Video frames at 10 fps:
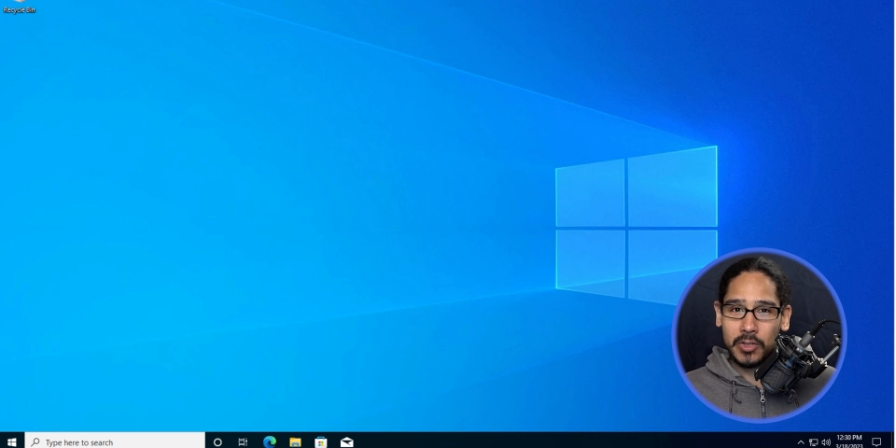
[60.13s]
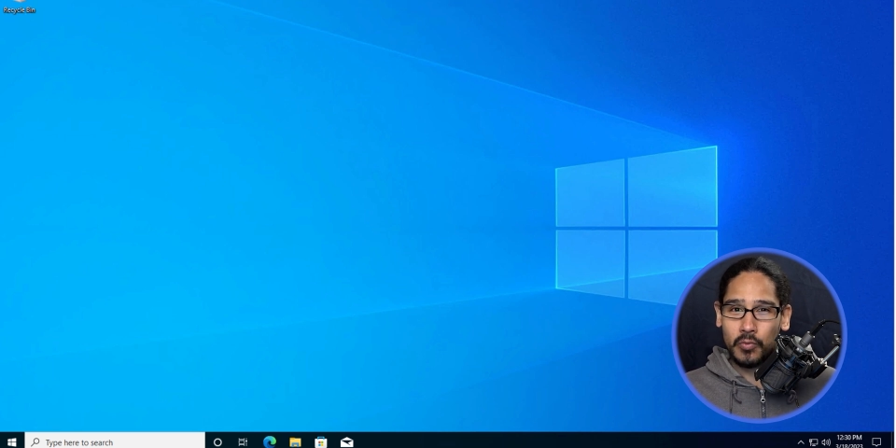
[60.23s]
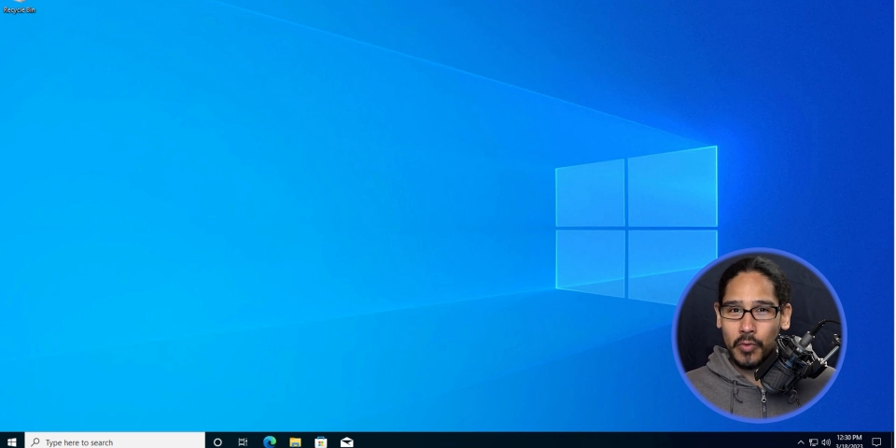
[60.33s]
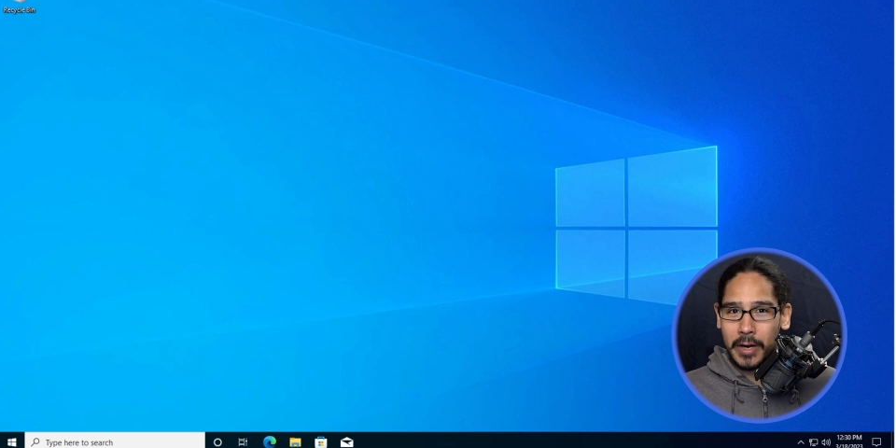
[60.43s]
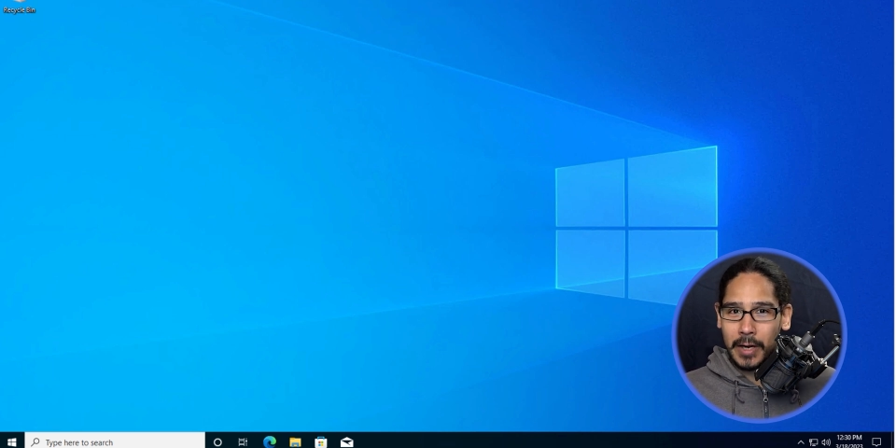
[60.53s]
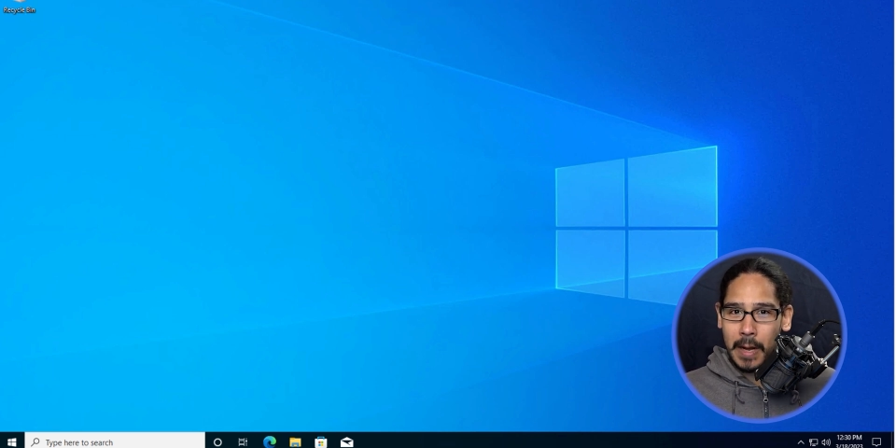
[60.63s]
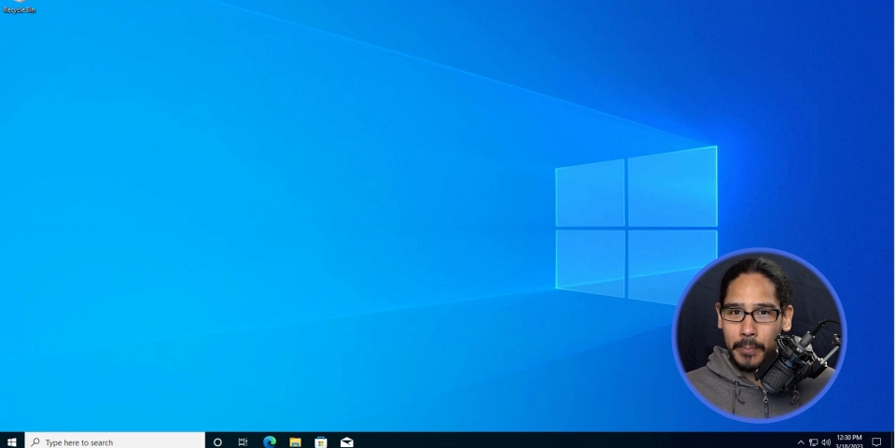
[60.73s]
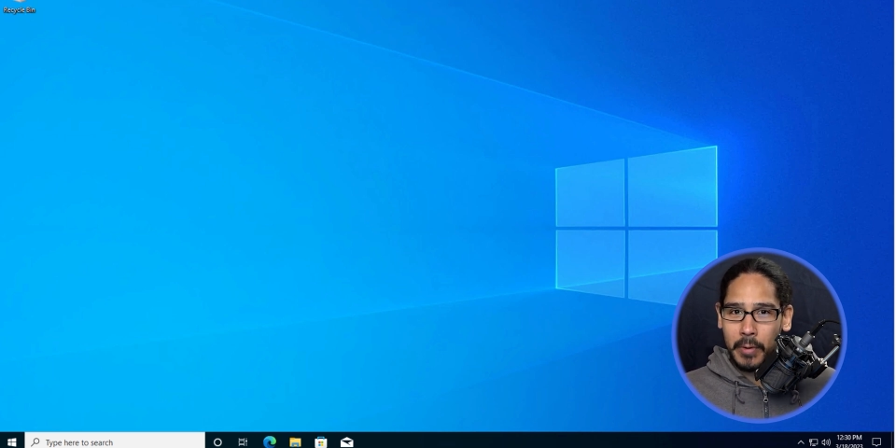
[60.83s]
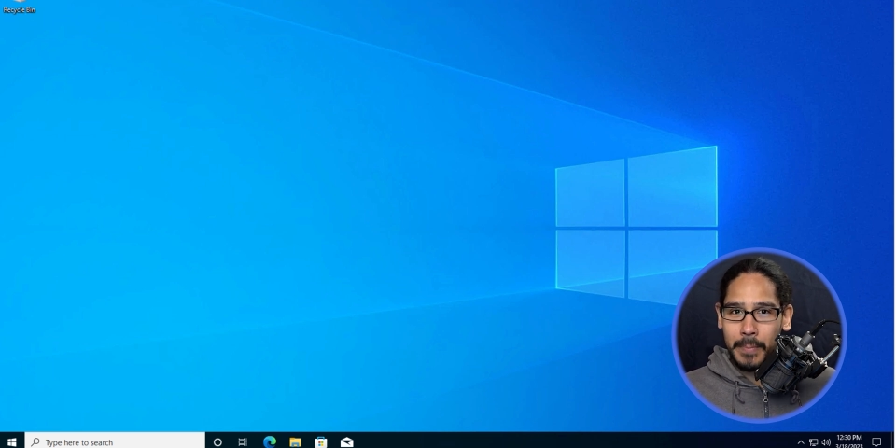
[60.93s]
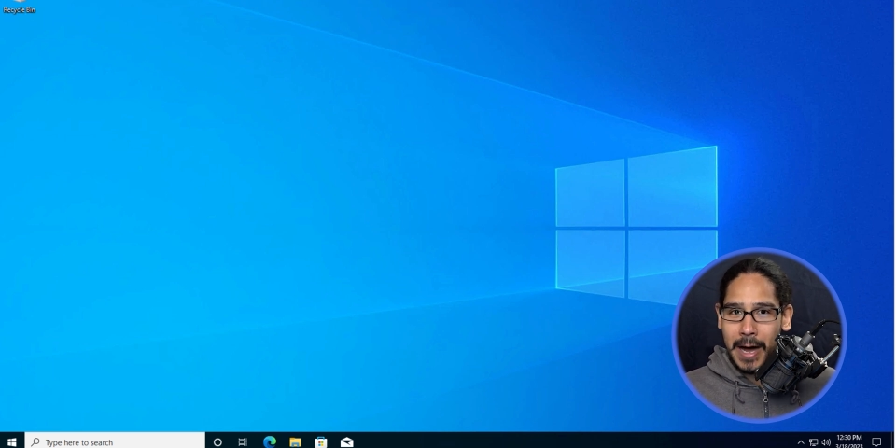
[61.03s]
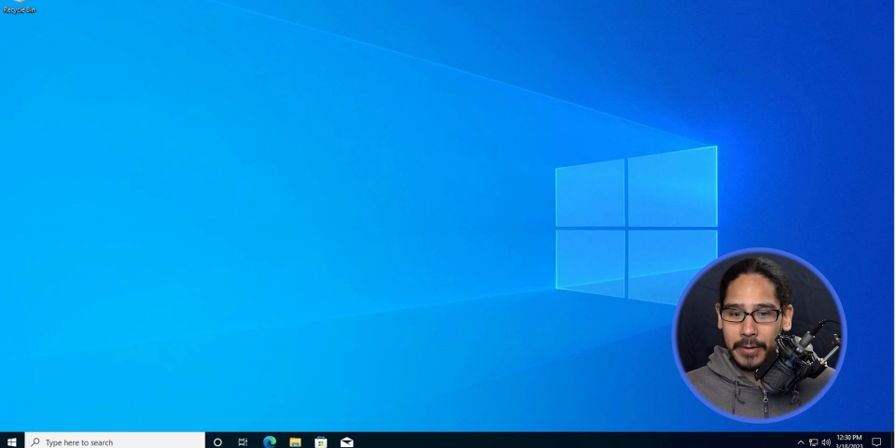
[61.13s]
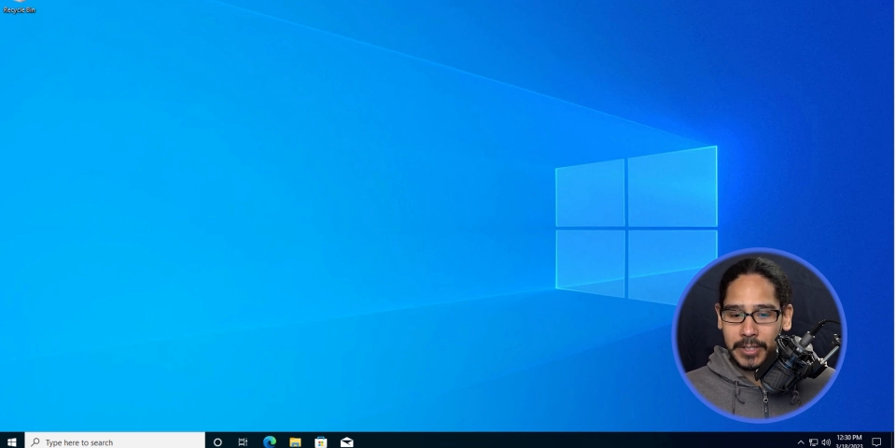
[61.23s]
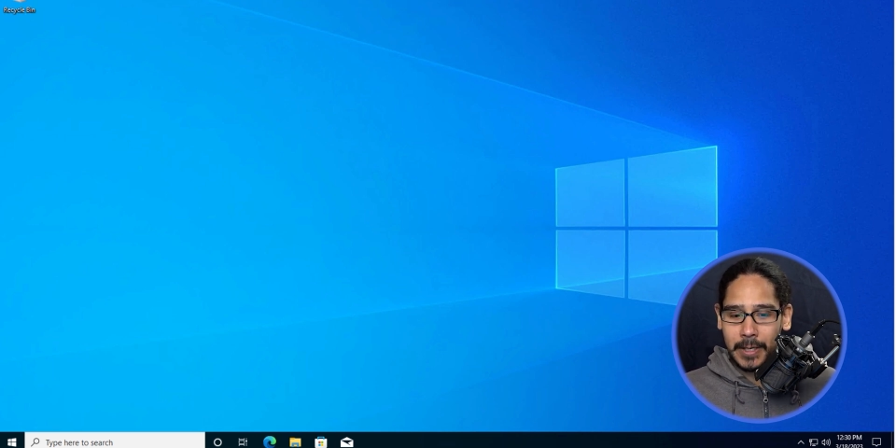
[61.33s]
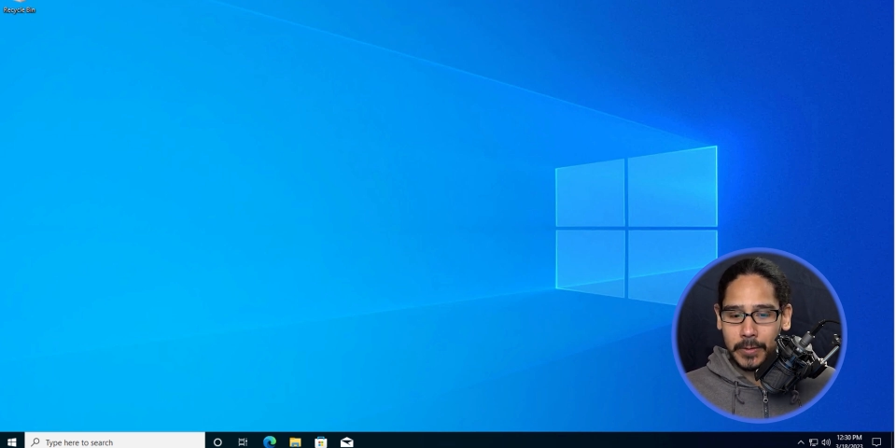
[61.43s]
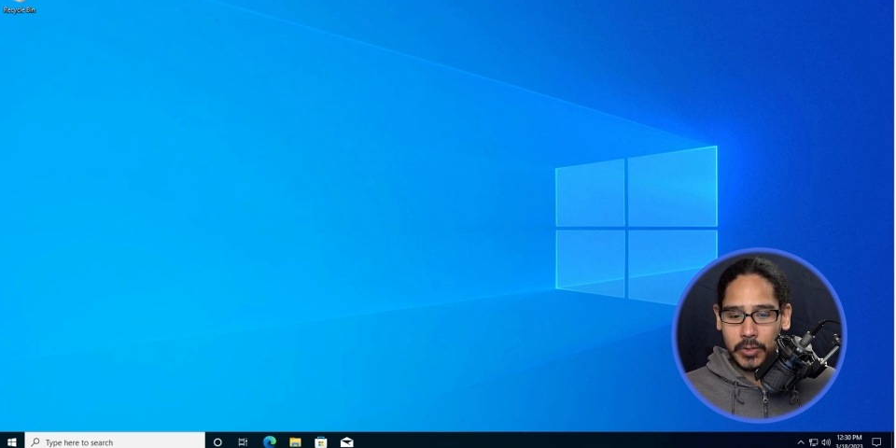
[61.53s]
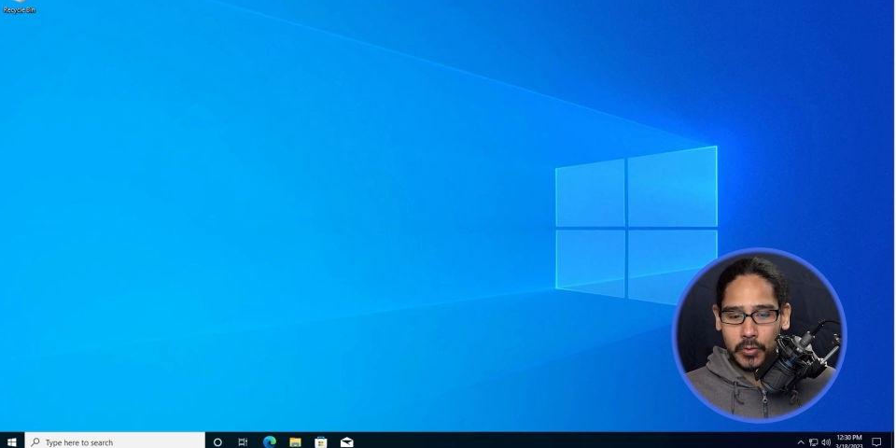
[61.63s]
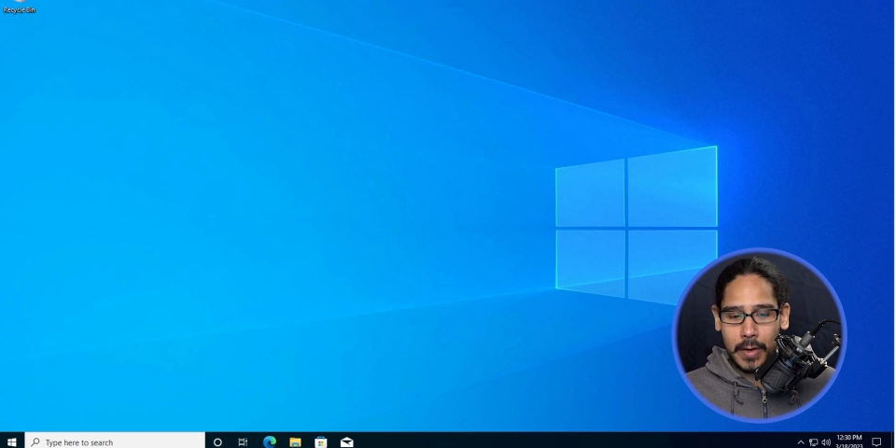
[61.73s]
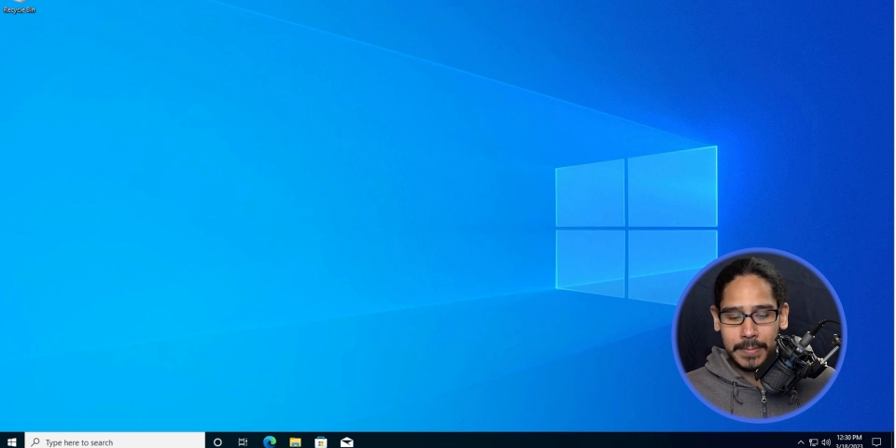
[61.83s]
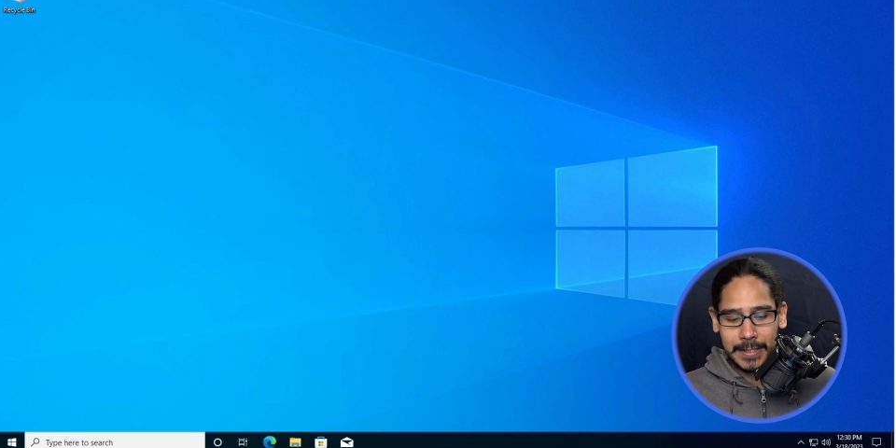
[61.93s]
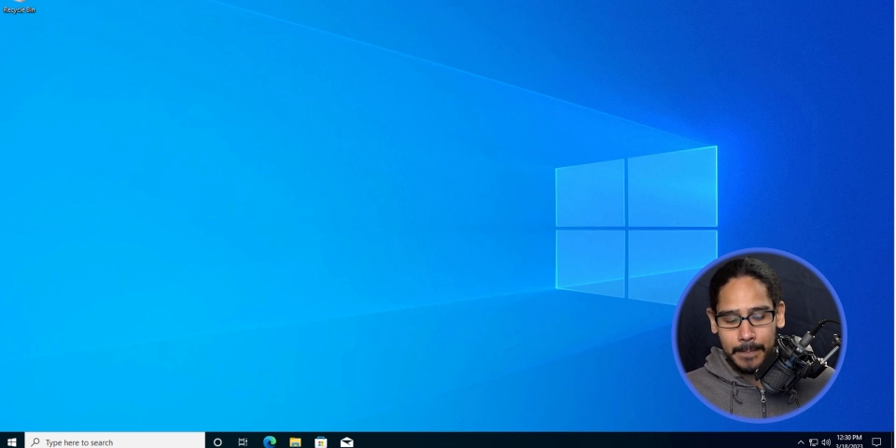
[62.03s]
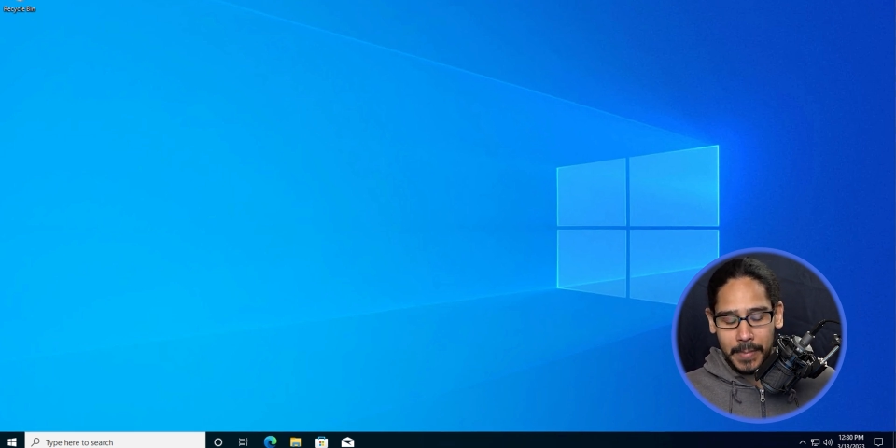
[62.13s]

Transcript: run a couple of PowerShell scripts.